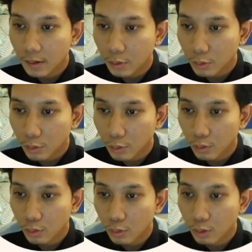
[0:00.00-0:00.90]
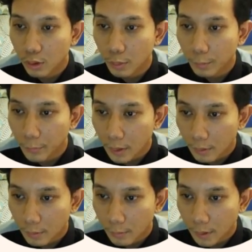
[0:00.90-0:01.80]
to
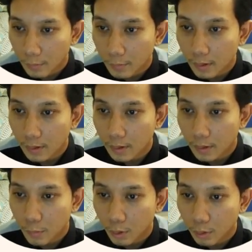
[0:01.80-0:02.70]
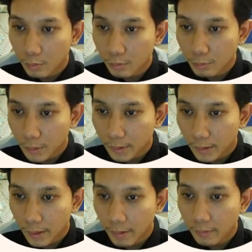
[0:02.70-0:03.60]
mimic the movement
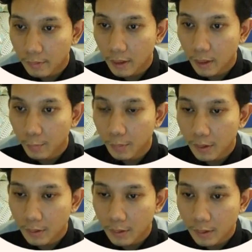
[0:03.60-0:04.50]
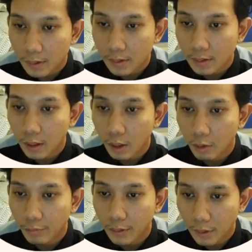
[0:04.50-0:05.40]
and capabilities of
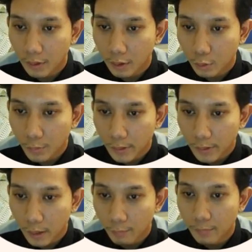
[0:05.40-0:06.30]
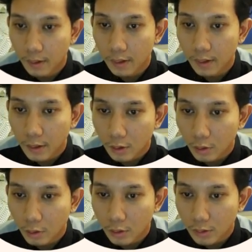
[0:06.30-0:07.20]
a human arm. It
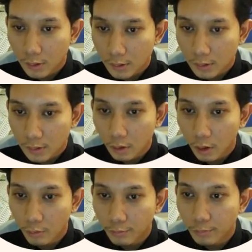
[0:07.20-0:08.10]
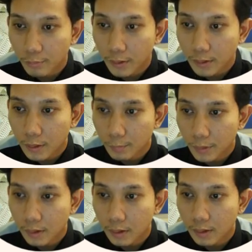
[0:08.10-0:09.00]
consists of
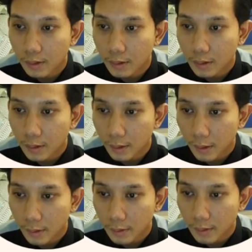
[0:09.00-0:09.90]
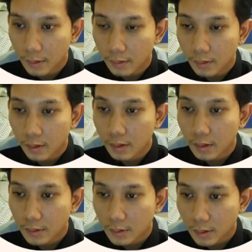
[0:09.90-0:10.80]
multiple interconnected
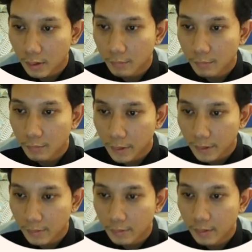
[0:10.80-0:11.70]
segments